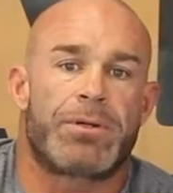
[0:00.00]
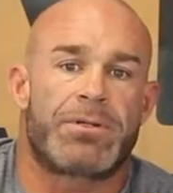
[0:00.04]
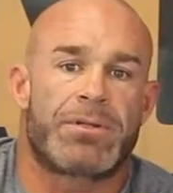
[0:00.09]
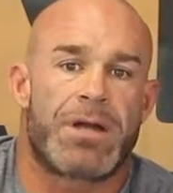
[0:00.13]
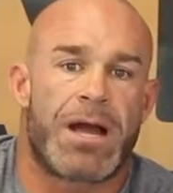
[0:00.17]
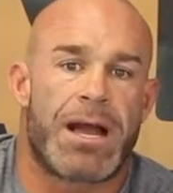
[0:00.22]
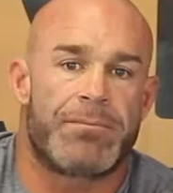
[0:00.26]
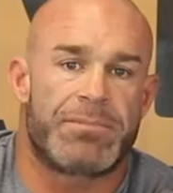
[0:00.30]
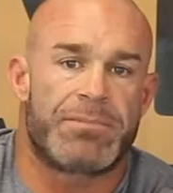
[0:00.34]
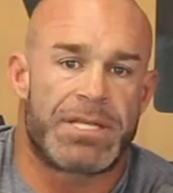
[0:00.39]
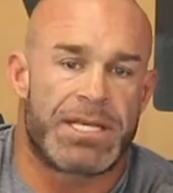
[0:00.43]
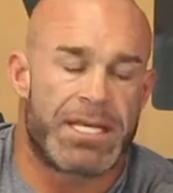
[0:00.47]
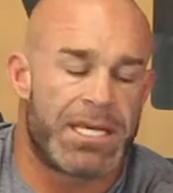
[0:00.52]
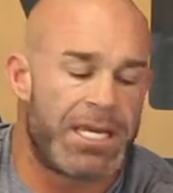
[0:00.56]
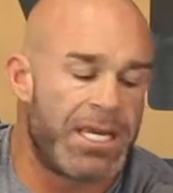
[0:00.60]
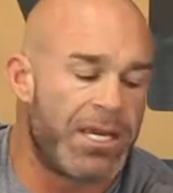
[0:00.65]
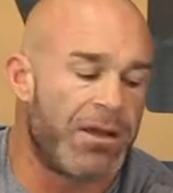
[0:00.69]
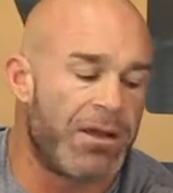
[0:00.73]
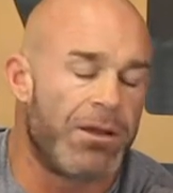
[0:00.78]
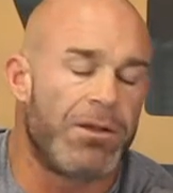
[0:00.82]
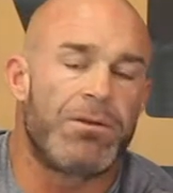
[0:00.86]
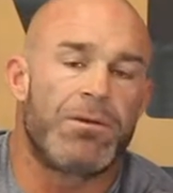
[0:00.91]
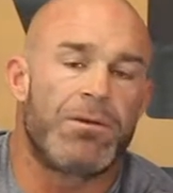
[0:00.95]
time to
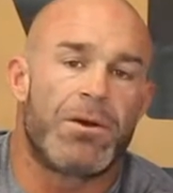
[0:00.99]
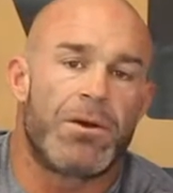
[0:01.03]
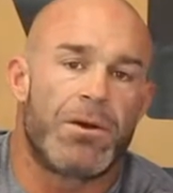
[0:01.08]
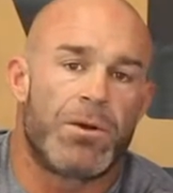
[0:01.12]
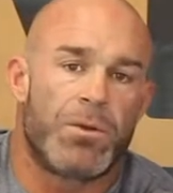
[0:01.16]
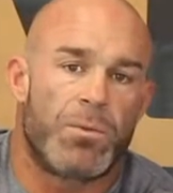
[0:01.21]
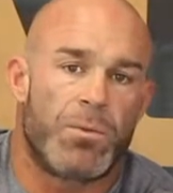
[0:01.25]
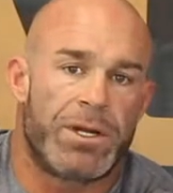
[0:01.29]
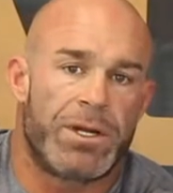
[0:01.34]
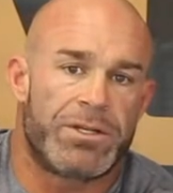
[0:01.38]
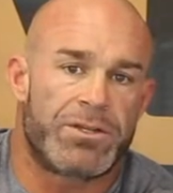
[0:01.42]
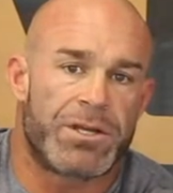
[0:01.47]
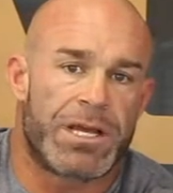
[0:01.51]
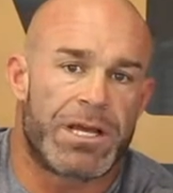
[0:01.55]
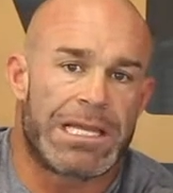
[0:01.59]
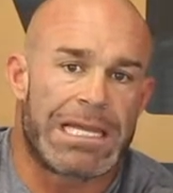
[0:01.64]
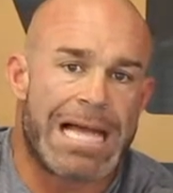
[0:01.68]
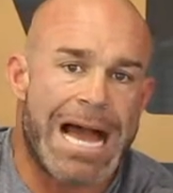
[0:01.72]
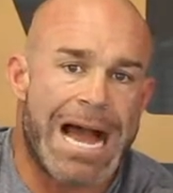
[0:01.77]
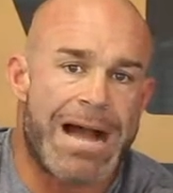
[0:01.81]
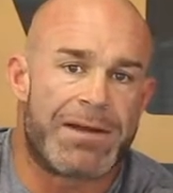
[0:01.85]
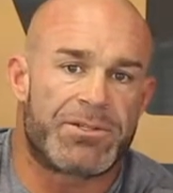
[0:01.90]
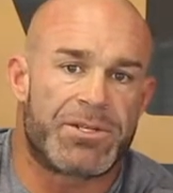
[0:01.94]
heal, which
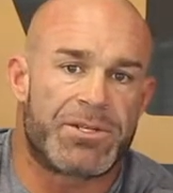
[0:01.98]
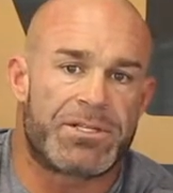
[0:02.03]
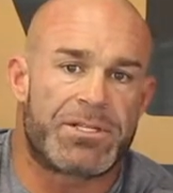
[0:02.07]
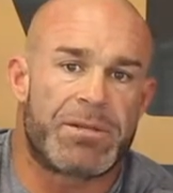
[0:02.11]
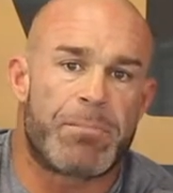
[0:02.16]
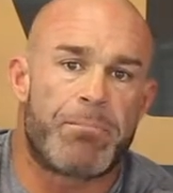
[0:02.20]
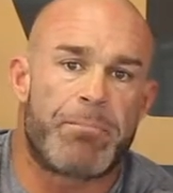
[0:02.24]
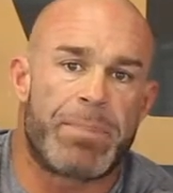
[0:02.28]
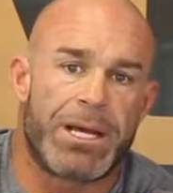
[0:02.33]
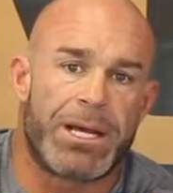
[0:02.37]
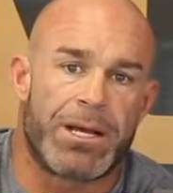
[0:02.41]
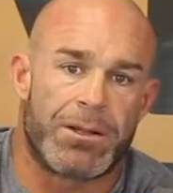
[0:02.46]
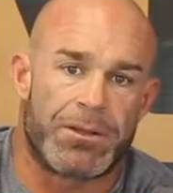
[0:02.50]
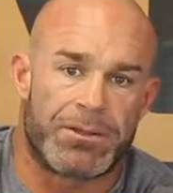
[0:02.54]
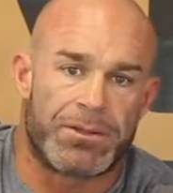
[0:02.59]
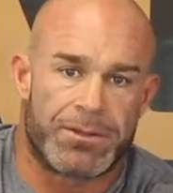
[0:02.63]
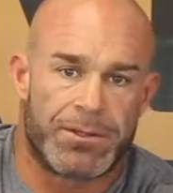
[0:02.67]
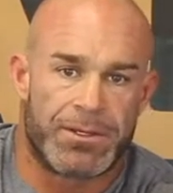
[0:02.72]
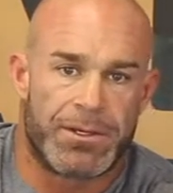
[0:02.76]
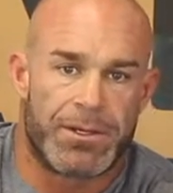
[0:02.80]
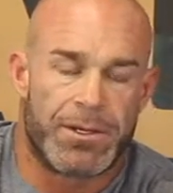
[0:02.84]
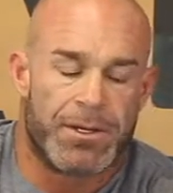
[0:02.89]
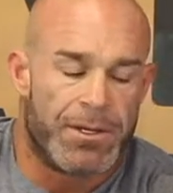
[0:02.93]
allows it to build.